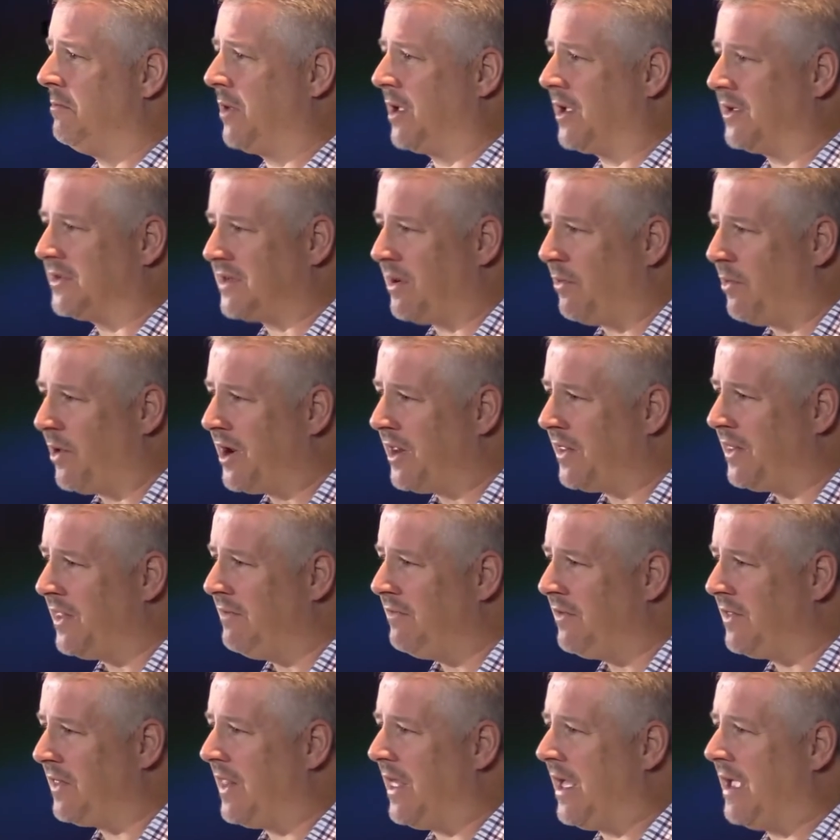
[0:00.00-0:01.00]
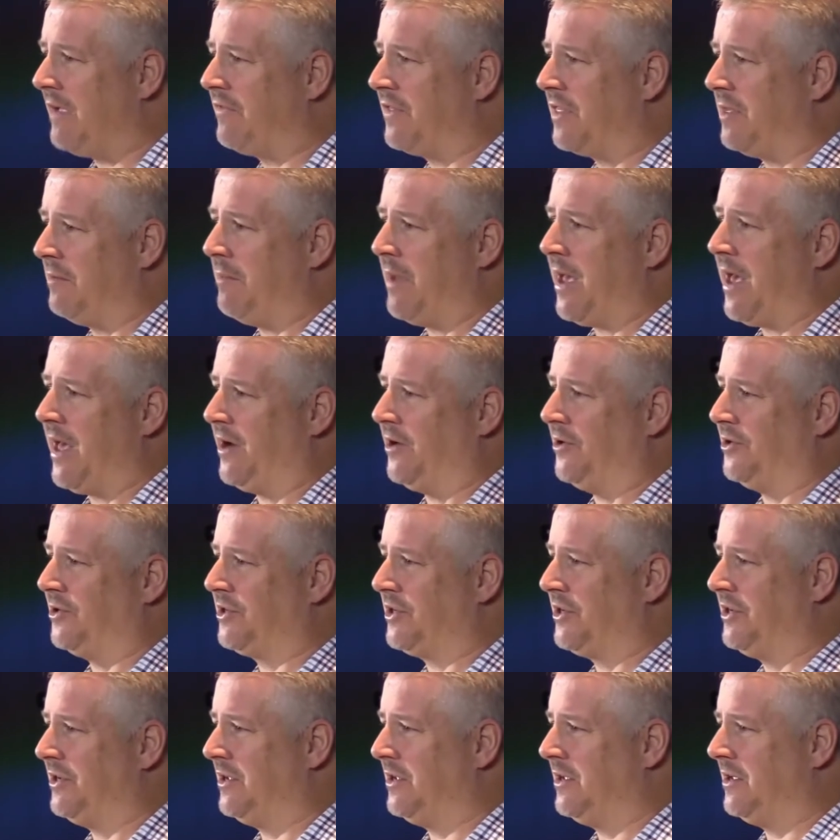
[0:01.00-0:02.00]
Because I want to live a life that
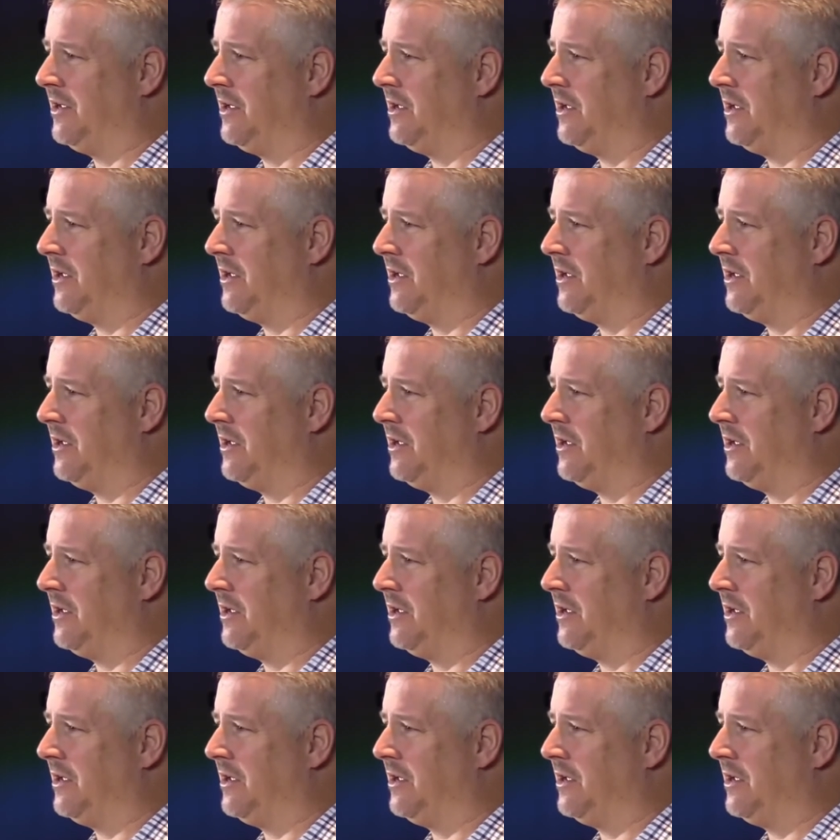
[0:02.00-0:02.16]
matters.